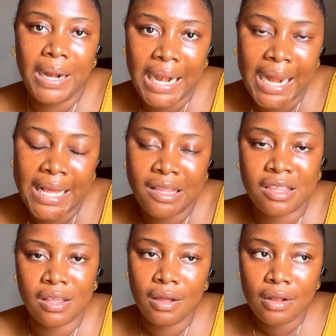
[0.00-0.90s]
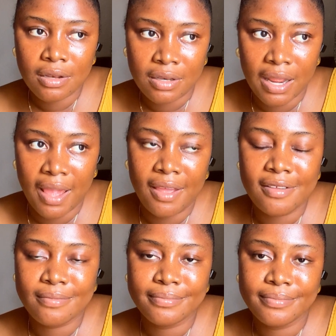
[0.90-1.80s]
My light is never gonna
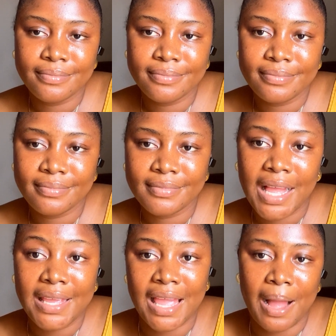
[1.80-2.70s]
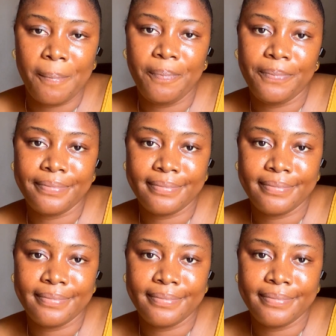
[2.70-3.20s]
die. Don't I go